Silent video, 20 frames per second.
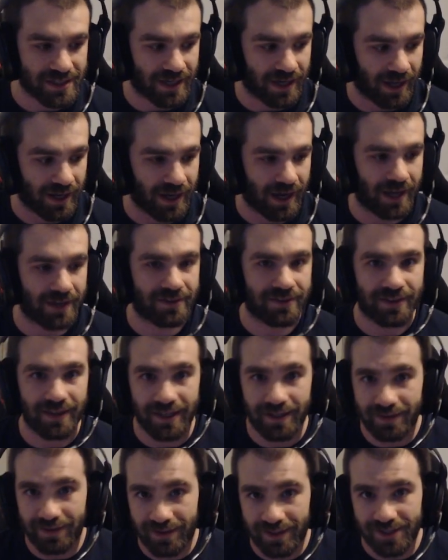and I
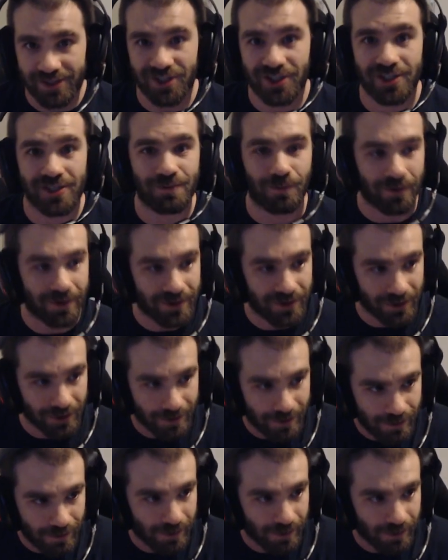think this is one of the